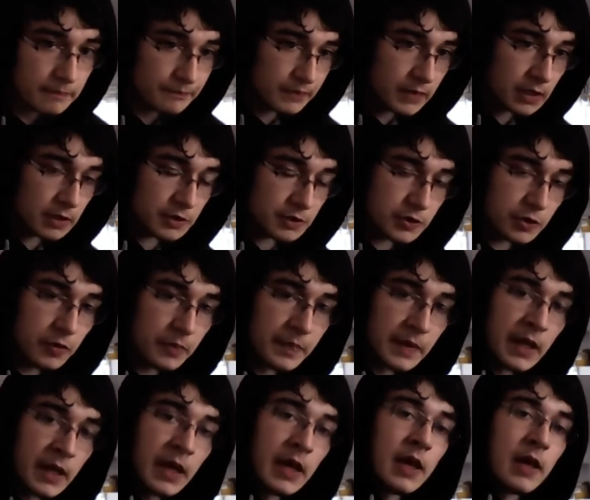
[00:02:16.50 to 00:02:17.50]
So
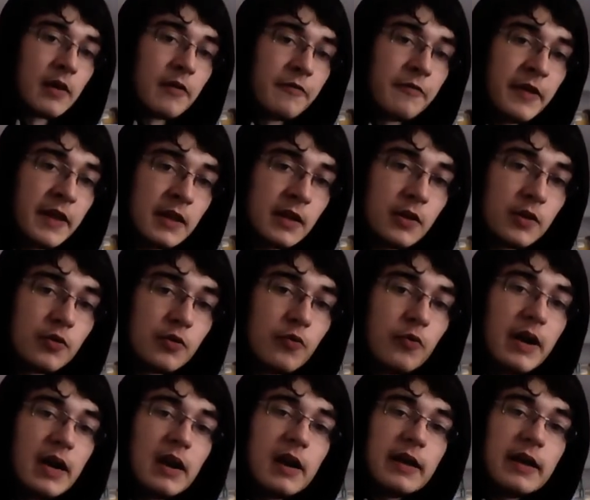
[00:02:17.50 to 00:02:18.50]
then you
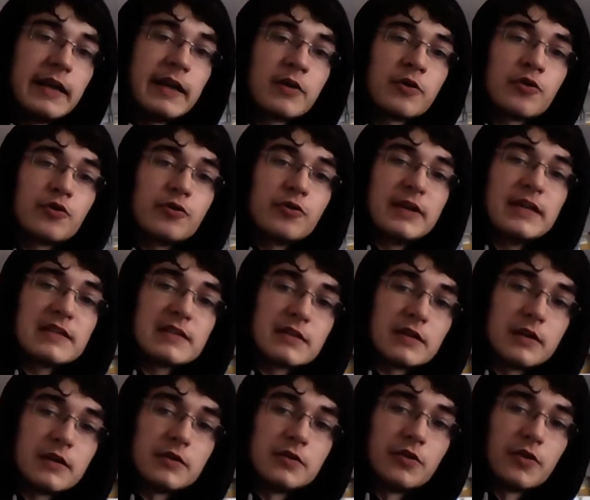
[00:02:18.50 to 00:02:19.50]
will increase
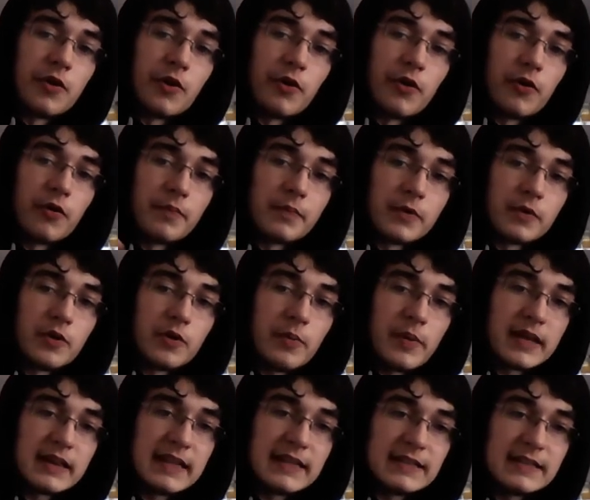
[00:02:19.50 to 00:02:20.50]
the
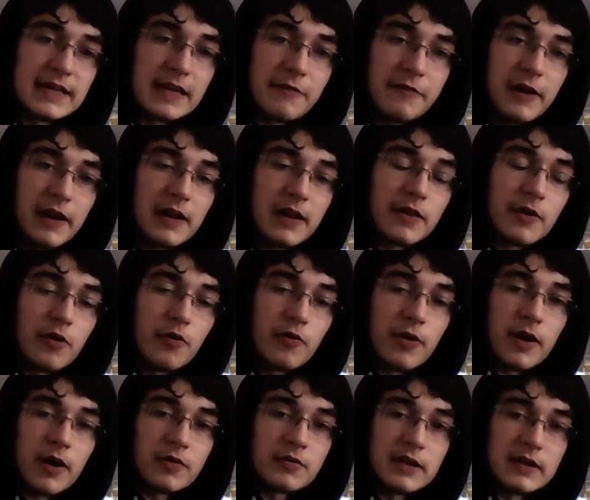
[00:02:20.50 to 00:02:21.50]
magnetic field
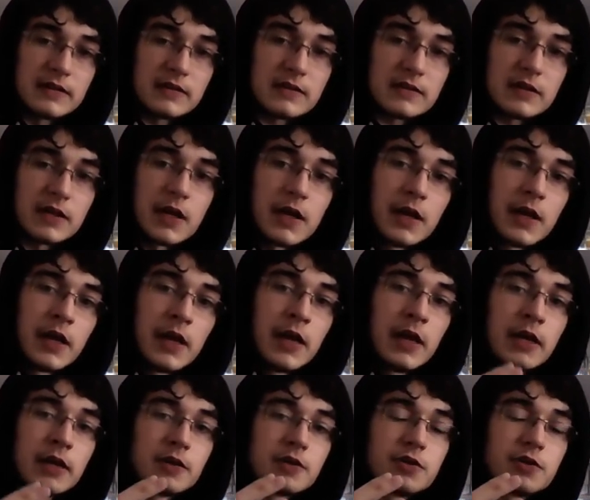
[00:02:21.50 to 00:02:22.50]
around it.
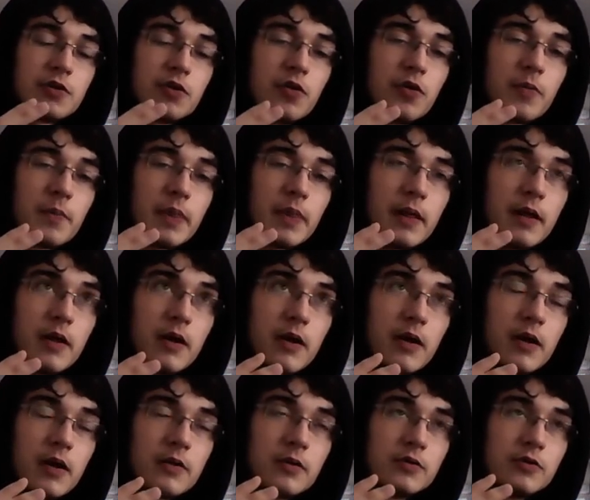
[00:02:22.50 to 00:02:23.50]
So
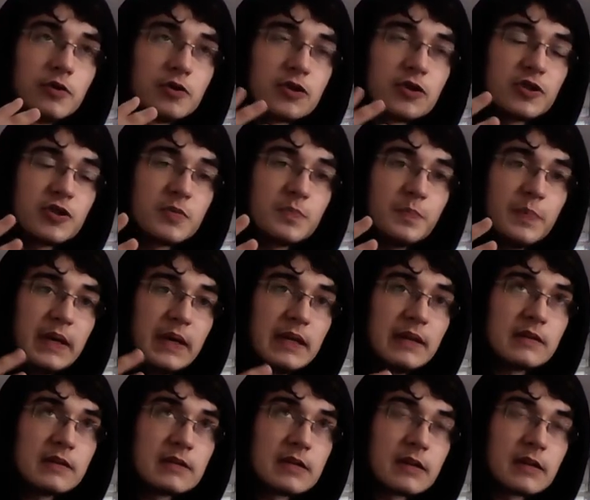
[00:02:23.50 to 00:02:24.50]
the
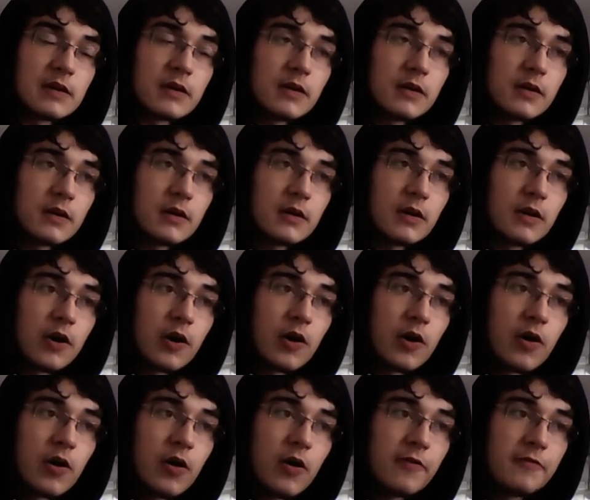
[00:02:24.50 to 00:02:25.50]
spins
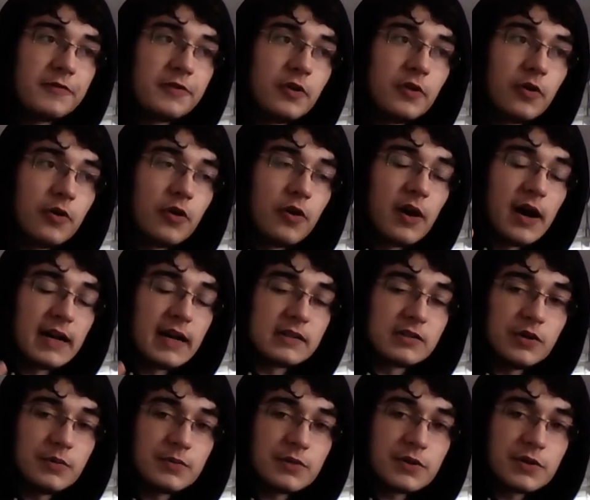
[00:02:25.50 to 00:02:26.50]
of the
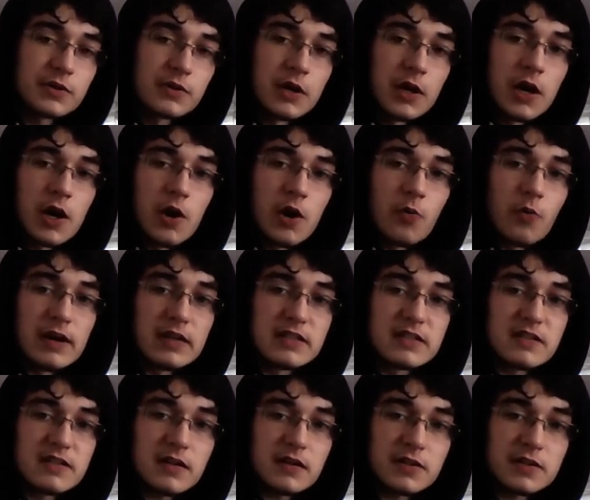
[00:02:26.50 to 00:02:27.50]
atoms will
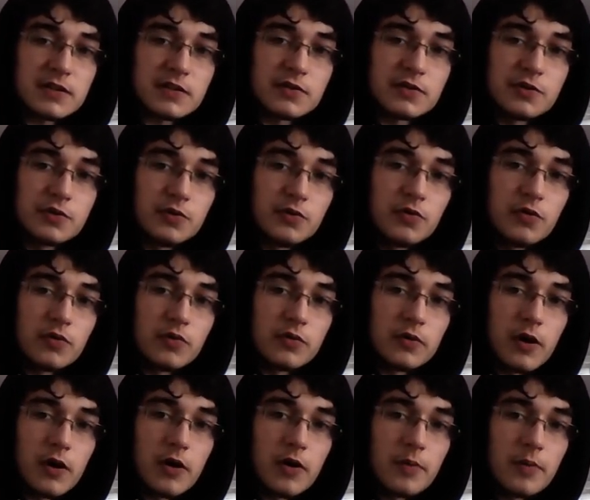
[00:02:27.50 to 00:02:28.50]
start to
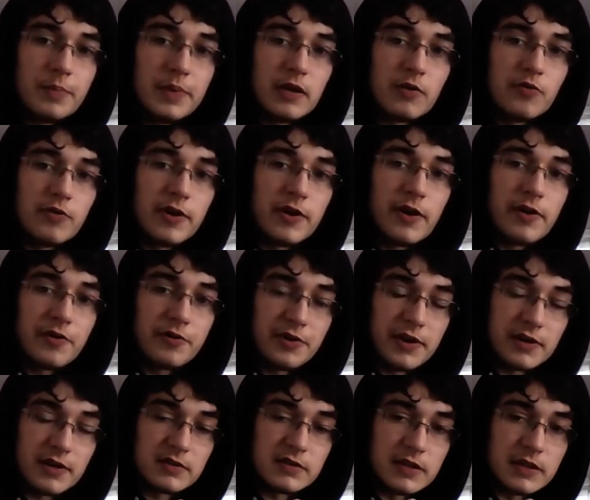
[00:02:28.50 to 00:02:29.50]
be
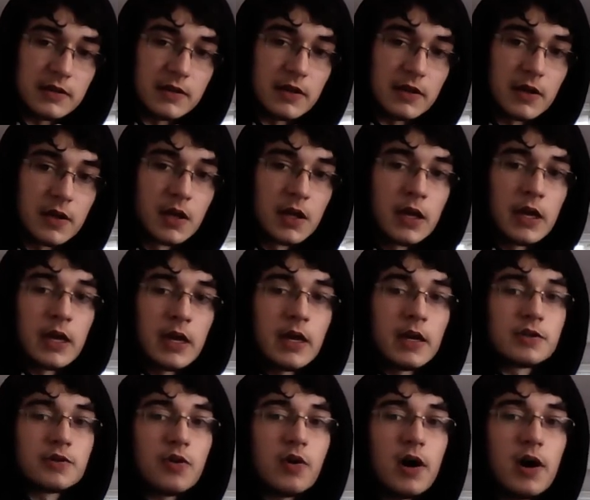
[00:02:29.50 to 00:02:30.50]
reoriented.
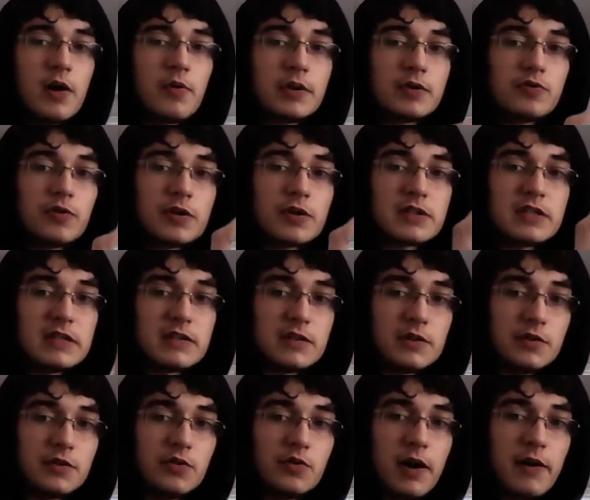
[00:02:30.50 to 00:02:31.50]
So how it works is
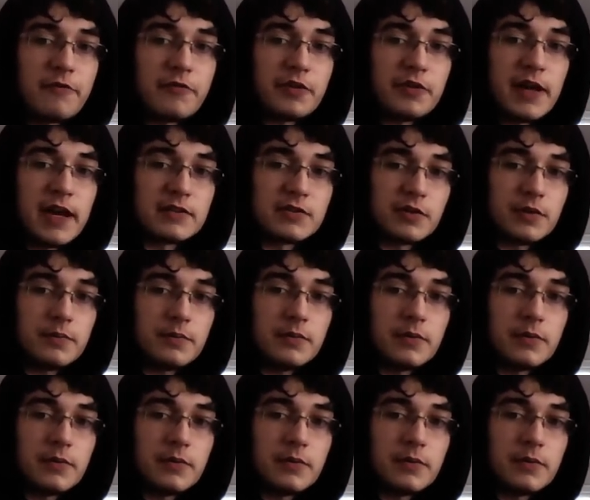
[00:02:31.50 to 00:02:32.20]
you have an atom